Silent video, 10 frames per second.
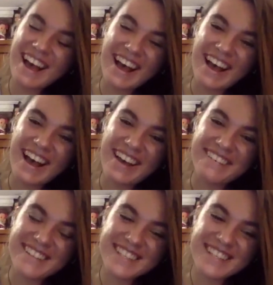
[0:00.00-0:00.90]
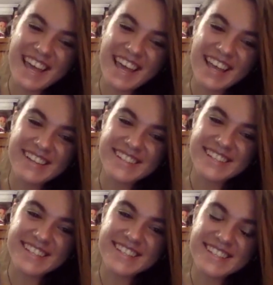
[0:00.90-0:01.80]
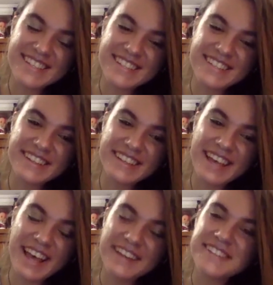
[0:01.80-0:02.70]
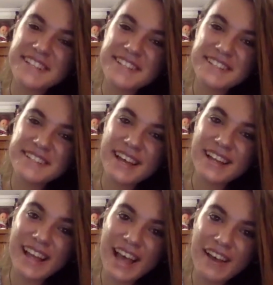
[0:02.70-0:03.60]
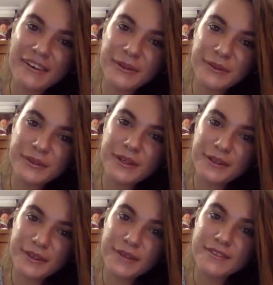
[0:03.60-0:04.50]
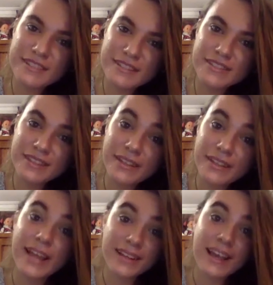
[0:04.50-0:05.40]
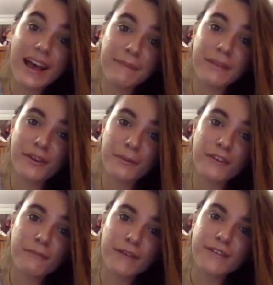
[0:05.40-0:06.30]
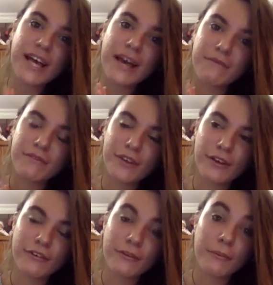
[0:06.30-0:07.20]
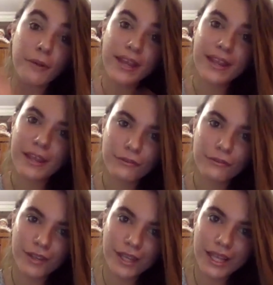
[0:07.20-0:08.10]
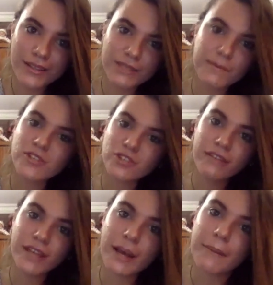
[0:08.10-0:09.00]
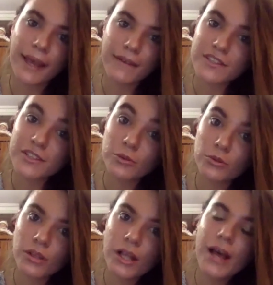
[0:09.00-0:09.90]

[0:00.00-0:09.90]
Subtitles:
I would say just allow that time, a little bit of buffer time for breathing for the kids, especially if they're coming out of school.